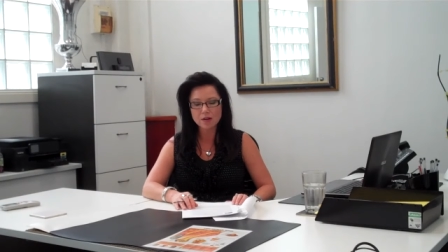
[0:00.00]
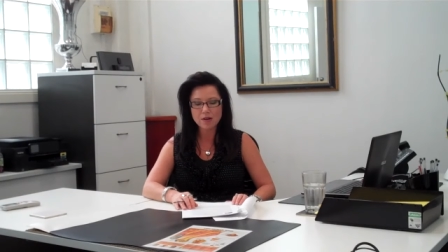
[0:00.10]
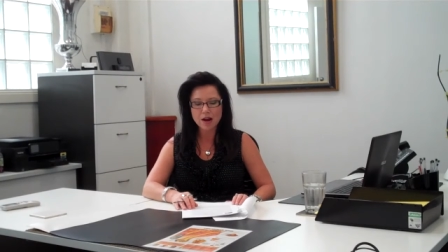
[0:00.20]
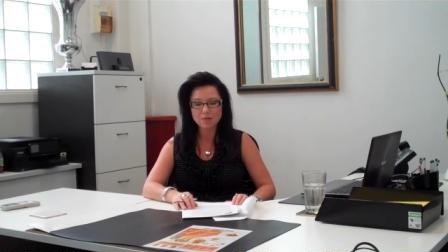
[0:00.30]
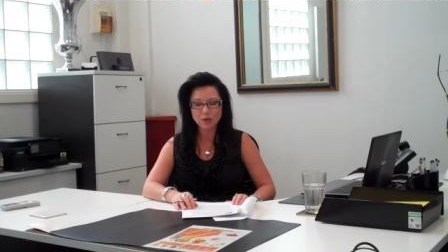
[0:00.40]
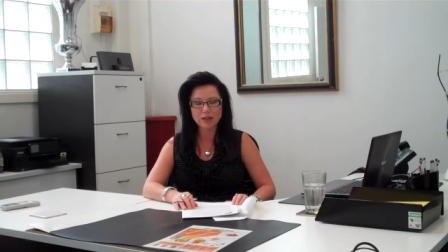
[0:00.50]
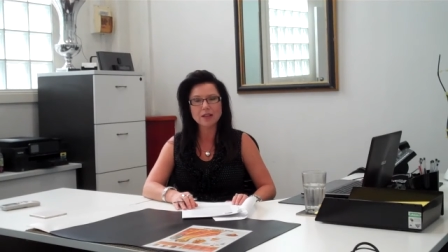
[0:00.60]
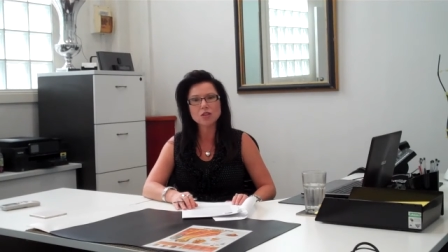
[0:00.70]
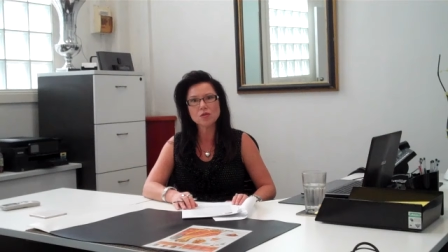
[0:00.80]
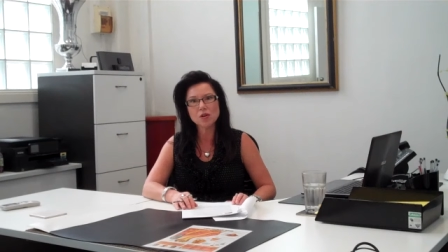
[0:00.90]
They're um,
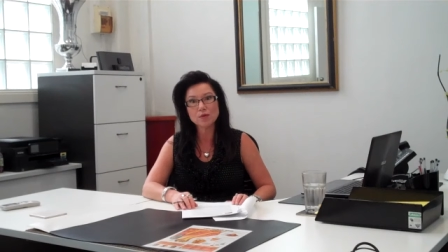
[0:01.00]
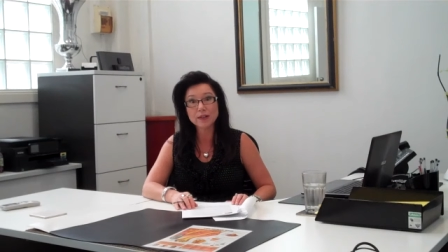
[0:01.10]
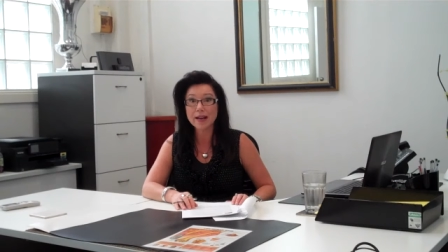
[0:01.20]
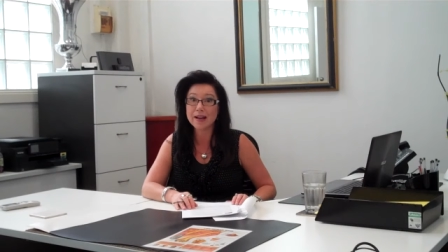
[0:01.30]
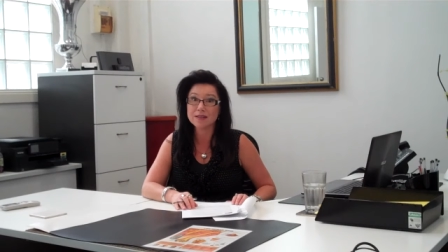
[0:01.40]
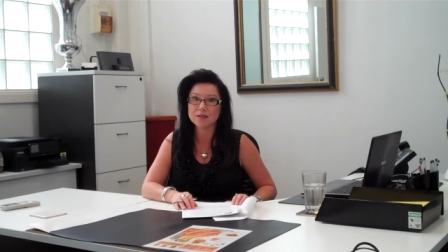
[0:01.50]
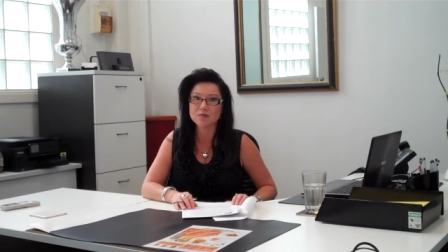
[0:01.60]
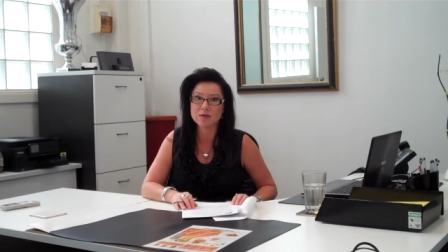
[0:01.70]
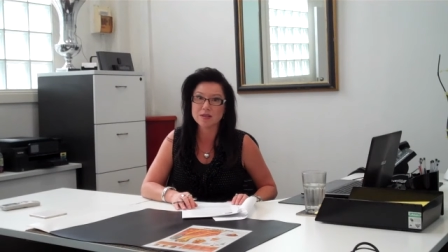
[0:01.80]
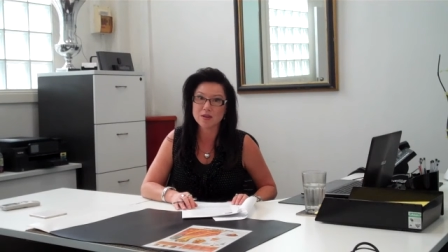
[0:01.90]
looking into a lot for
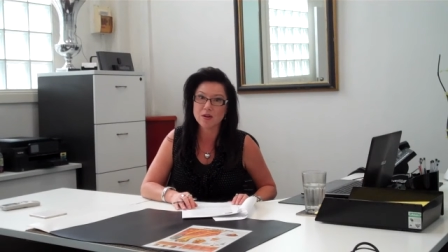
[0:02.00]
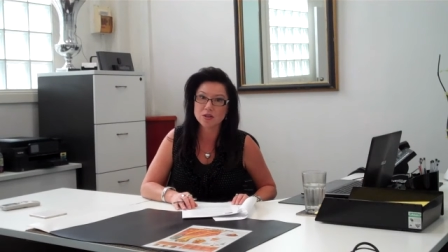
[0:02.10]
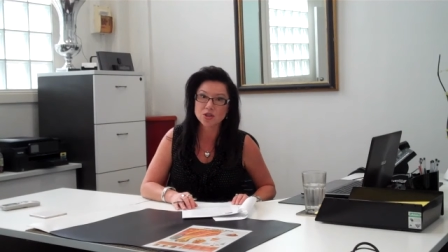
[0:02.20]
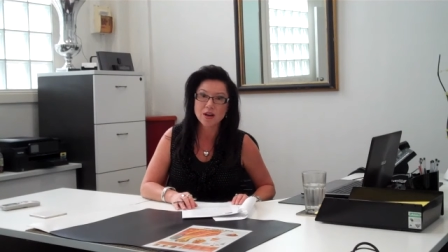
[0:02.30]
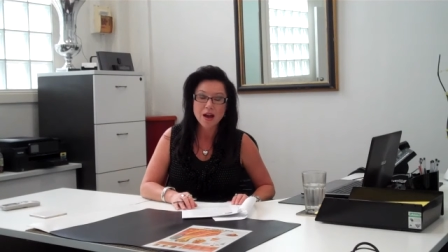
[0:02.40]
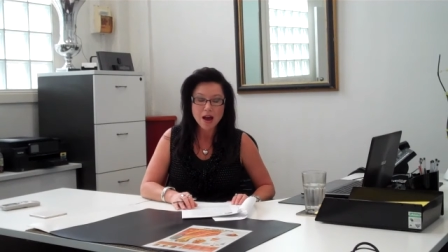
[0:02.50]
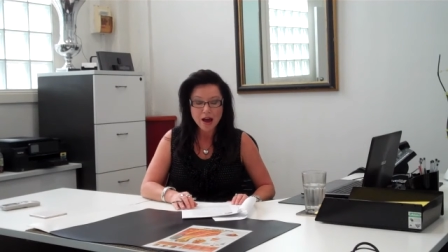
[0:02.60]
cancer research.